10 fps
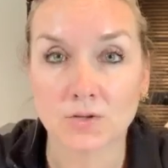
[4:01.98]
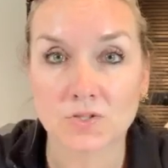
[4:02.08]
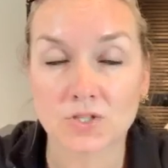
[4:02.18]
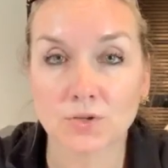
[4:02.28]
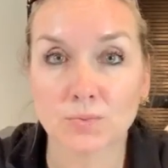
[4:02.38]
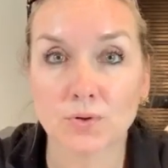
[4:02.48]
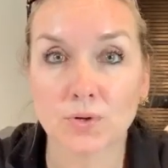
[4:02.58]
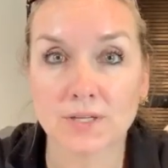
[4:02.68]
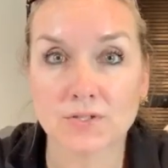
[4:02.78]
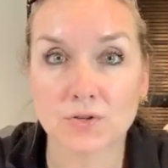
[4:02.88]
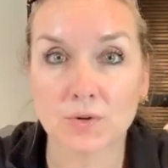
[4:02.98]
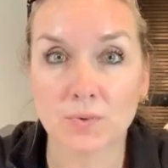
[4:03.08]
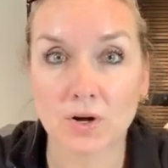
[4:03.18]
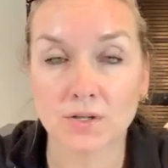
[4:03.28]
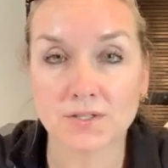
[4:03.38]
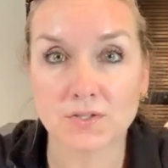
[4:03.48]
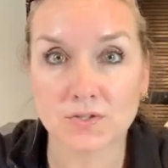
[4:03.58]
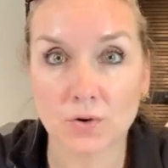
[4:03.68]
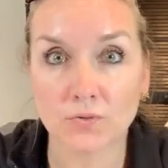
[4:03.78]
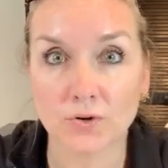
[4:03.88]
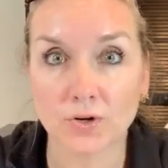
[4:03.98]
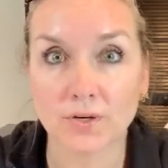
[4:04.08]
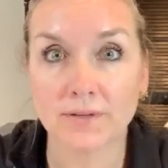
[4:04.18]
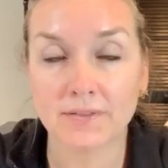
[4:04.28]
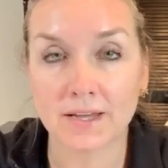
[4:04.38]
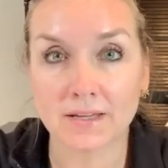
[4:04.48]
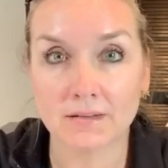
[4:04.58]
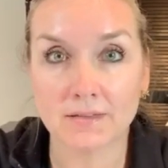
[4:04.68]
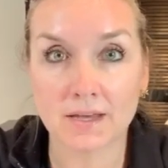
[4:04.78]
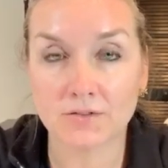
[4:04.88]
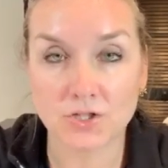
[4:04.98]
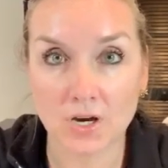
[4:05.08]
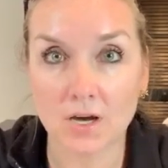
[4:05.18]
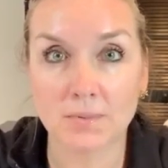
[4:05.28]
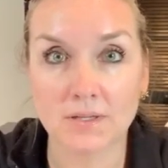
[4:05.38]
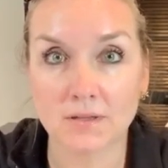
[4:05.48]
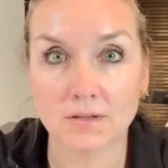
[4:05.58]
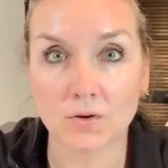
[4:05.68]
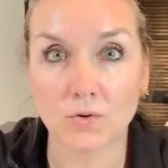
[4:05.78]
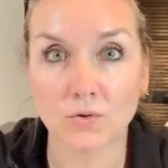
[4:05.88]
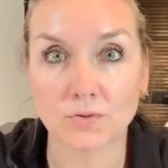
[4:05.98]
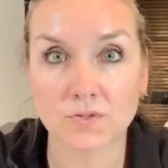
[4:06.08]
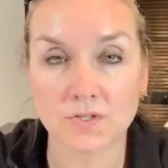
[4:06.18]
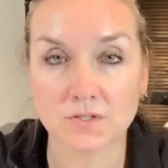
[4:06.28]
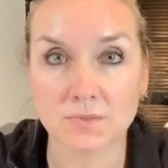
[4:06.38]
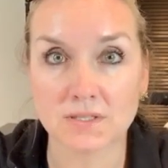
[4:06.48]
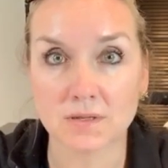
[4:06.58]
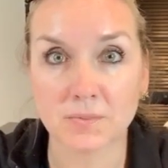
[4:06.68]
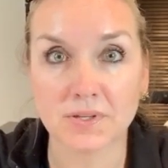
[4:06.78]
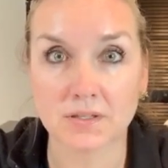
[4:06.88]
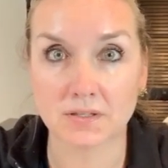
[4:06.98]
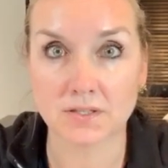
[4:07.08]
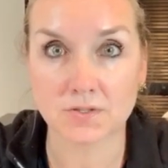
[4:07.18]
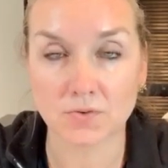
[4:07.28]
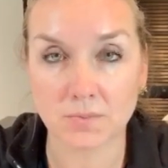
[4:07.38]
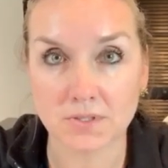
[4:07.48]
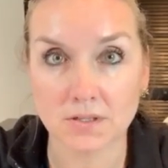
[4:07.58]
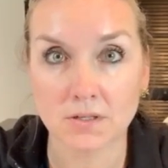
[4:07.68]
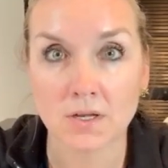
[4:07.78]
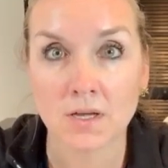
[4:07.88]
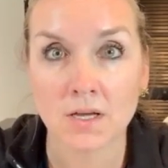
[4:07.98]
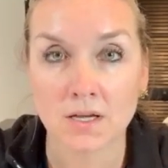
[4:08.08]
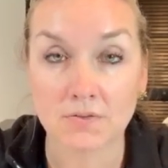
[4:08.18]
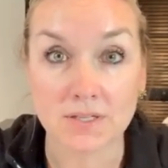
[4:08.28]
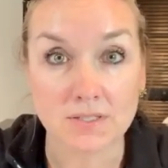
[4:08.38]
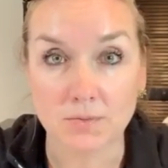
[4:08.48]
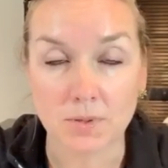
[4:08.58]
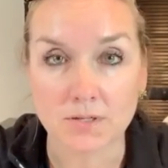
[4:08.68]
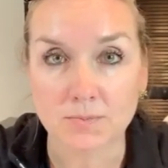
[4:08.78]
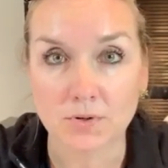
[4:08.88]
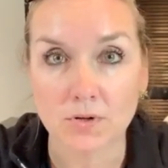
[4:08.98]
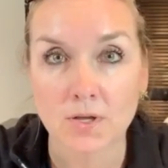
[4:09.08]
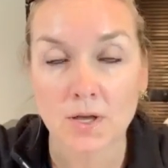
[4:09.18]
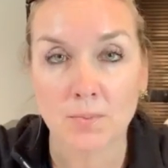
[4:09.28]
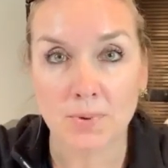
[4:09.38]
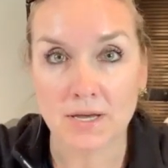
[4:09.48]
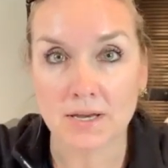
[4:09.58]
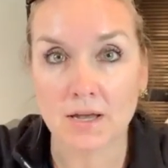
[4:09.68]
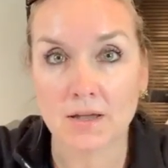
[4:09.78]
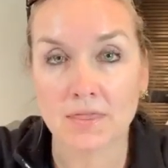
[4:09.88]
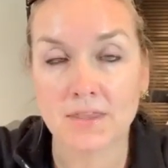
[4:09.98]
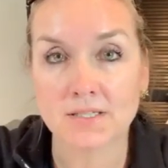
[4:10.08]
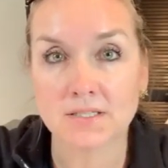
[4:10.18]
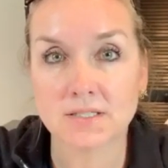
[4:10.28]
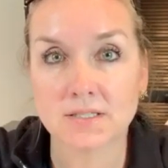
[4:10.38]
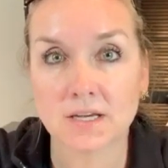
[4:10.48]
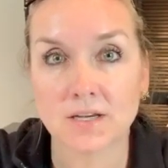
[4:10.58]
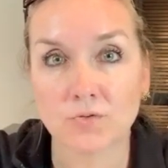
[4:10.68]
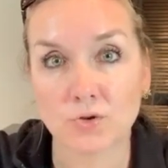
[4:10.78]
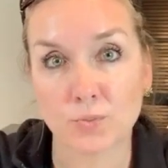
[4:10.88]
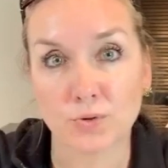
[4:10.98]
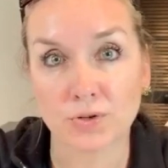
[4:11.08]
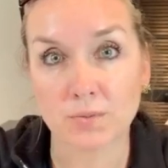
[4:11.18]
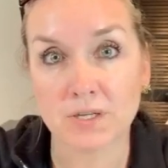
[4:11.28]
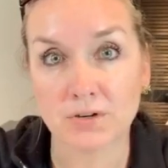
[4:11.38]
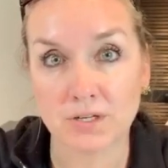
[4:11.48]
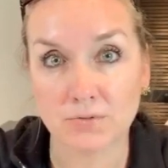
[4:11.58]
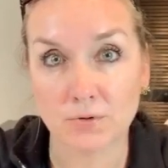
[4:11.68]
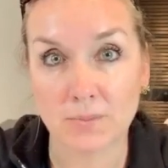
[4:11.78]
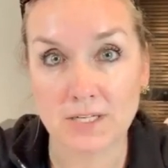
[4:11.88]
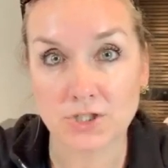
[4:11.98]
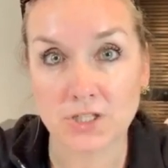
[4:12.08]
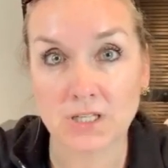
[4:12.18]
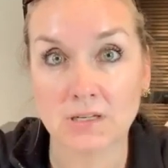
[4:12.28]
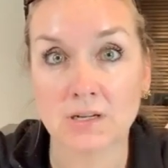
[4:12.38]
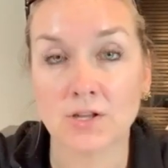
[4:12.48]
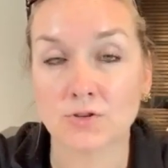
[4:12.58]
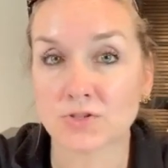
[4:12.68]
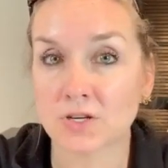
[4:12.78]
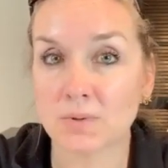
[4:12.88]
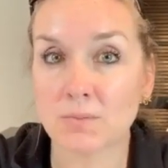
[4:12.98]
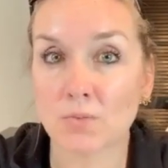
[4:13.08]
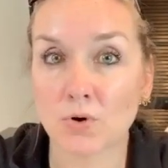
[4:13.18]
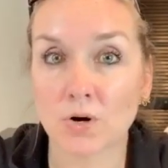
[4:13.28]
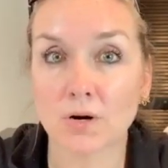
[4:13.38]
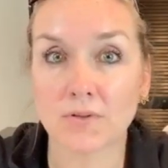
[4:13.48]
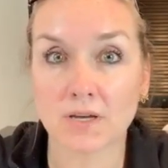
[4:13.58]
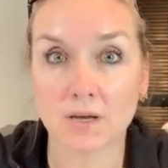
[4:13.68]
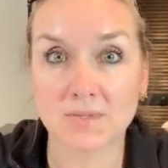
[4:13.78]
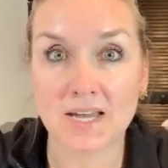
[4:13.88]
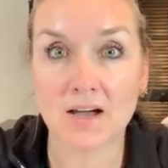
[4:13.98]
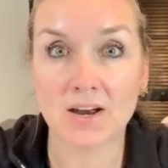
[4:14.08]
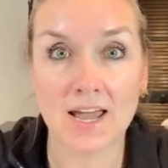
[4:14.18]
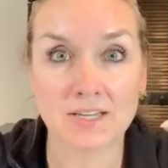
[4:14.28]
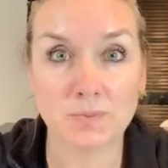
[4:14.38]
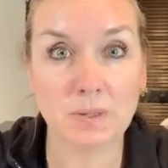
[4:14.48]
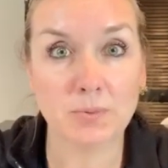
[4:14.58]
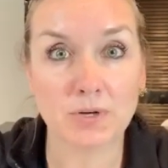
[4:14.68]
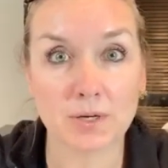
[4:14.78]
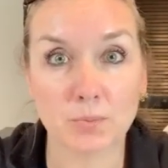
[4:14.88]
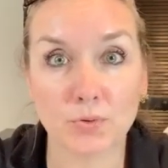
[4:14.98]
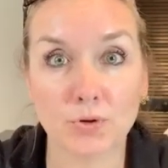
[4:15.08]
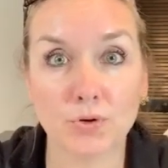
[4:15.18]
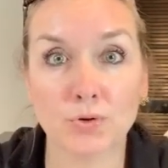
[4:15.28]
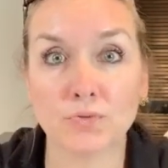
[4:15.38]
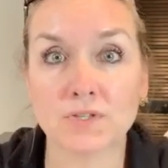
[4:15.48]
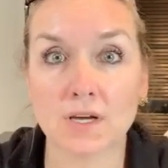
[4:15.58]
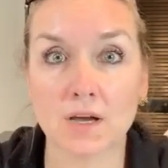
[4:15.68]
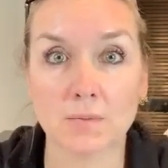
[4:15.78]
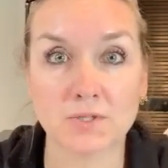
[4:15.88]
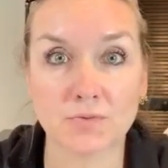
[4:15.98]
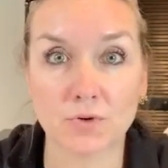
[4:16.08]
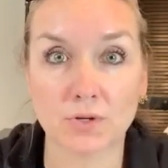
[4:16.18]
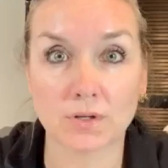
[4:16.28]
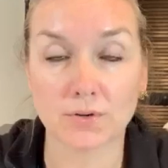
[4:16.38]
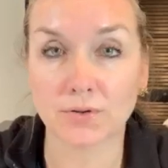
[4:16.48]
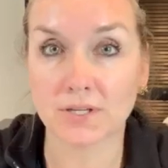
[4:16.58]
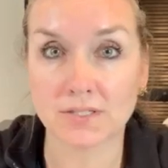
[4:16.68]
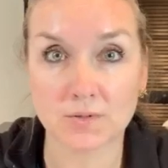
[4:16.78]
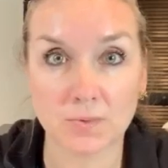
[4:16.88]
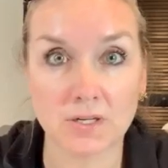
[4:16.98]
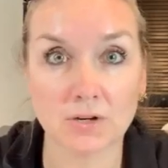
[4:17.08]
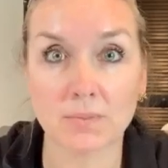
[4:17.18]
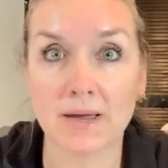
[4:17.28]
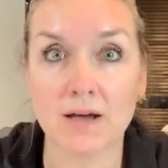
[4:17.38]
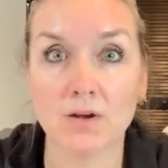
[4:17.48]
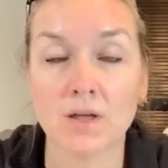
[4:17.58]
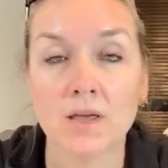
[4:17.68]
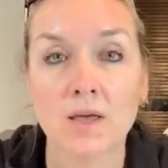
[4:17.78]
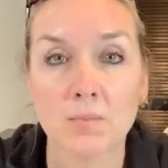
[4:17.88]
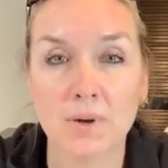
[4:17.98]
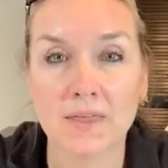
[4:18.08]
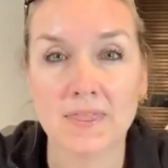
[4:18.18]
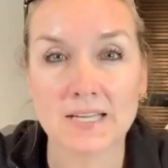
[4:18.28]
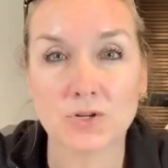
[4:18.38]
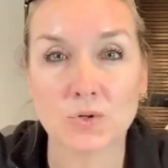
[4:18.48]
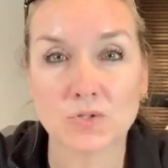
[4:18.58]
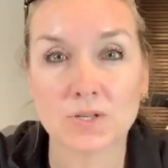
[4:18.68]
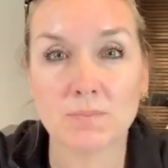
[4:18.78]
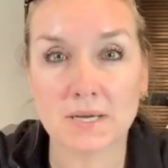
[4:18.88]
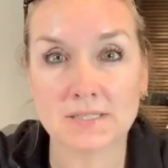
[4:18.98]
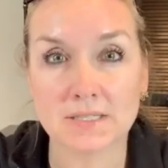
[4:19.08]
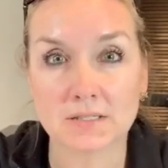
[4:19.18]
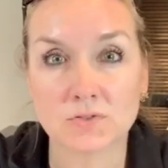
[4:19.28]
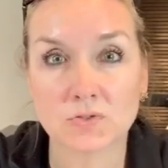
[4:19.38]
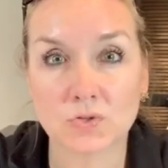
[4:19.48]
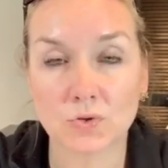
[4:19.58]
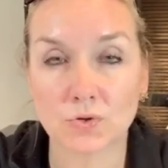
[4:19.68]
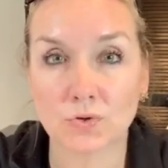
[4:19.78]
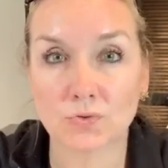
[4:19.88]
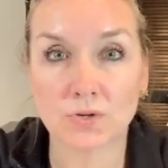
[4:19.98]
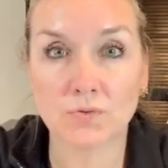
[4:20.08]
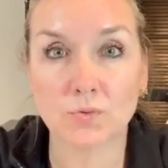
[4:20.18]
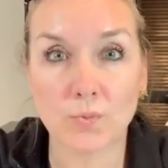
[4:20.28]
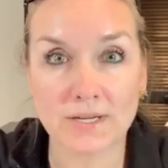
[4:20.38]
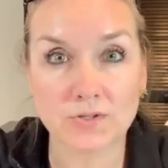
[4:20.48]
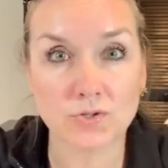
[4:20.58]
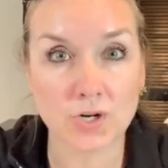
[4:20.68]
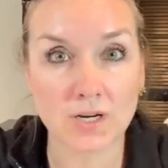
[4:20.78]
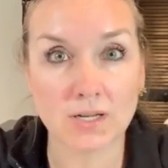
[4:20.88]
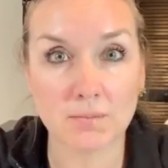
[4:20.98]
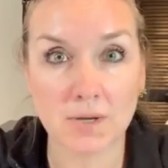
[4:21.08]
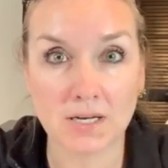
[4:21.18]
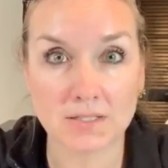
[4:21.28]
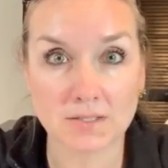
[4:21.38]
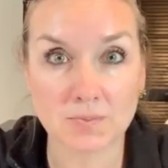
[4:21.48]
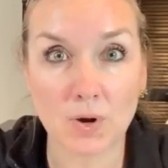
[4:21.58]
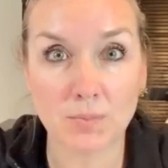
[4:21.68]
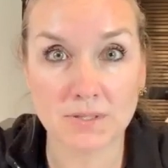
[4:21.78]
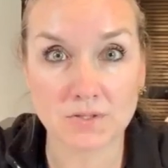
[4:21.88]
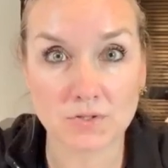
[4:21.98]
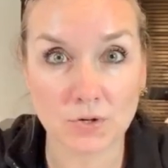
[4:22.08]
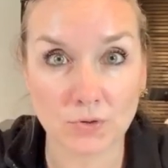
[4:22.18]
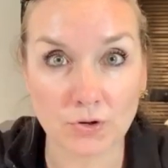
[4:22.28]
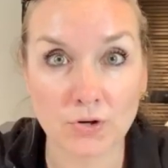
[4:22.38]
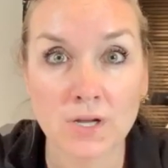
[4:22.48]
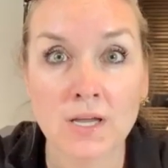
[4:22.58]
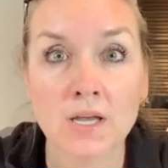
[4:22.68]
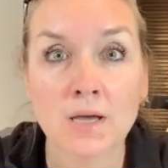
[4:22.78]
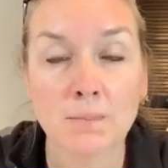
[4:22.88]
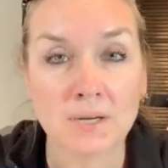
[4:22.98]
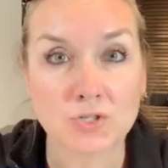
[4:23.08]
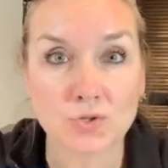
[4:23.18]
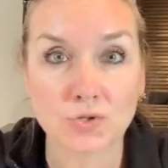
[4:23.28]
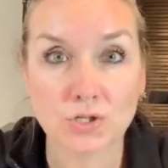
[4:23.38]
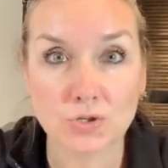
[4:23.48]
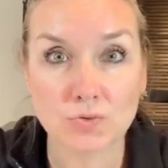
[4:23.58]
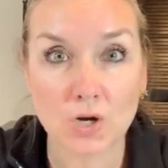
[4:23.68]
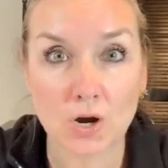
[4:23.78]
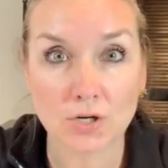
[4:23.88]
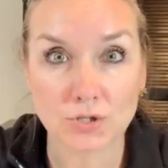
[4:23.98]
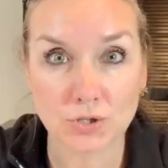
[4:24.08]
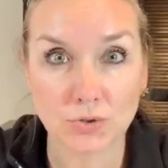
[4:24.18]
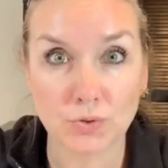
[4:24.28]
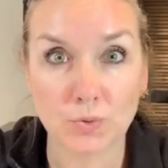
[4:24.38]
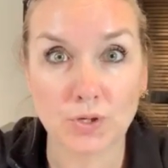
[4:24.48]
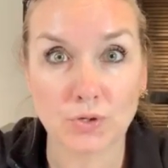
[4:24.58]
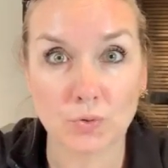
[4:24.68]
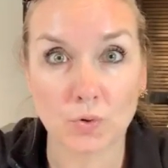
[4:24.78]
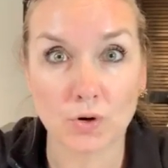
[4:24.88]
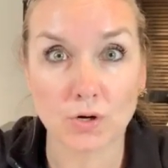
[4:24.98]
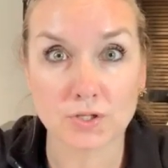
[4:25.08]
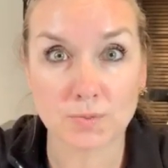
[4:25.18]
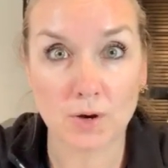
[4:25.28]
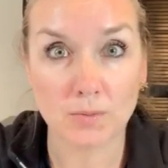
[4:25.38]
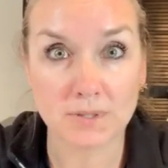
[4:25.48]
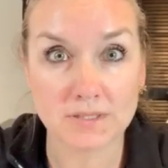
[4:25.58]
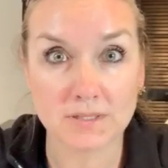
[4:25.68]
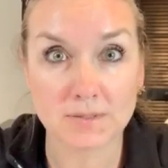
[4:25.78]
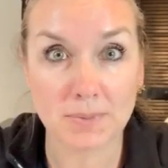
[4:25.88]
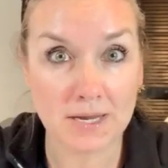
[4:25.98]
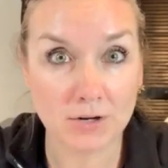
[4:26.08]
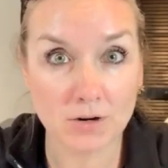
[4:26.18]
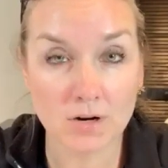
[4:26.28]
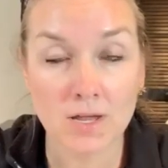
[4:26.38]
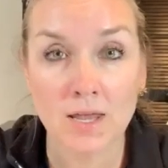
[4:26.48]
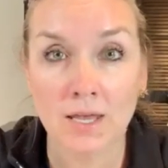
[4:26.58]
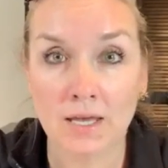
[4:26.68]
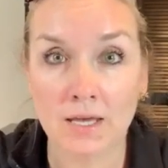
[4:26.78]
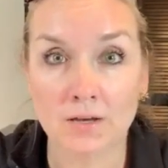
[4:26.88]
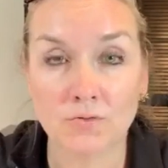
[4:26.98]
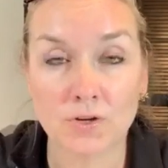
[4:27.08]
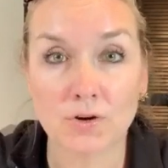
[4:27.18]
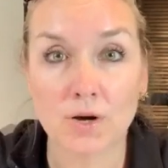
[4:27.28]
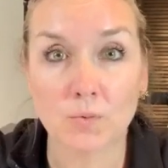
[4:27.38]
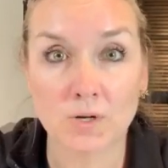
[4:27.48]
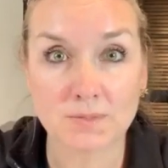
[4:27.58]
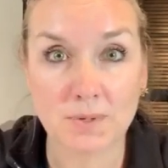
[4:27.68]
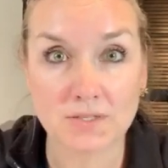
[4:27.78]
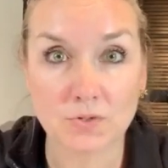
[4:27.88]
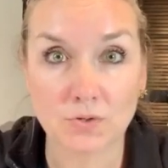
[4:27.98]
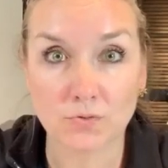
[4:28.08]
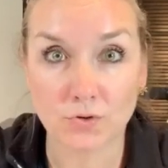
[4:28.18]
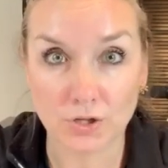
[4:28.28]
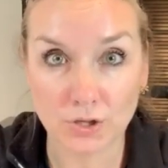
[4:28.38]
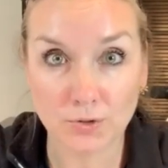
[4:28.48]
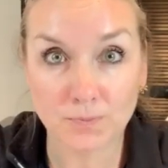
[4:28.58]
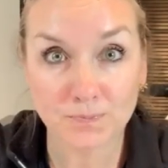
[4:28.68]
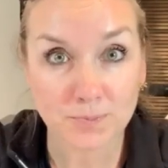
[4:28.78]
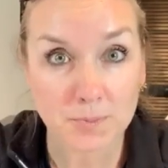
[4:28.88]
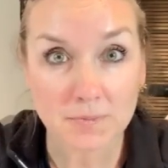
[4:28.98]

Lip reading: still employed so that when all this is over, they have a job and the whole system isn't completely disrupted, if that's even possible. But this is for the preliminary information. There's going to be more that comes out as people get approved, different little things that we hear about, but those are the basics. So there are 3 different ways to try to get money as a small business owner. Make sure that you talk to your small business banker and figure out what's best suited for you.